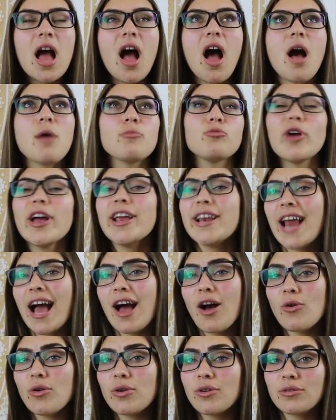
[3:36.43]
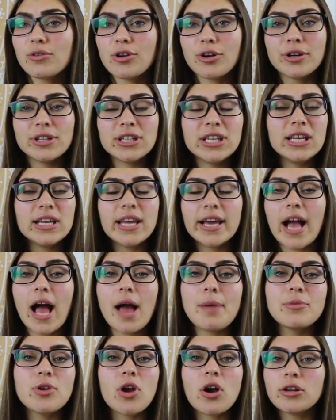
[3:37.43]
um, right now, currently, like
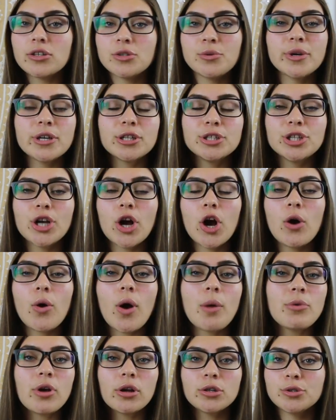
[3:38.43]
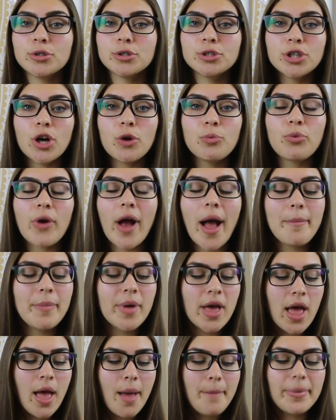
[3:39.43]
I'm not doing a show, I'm not doing show prep,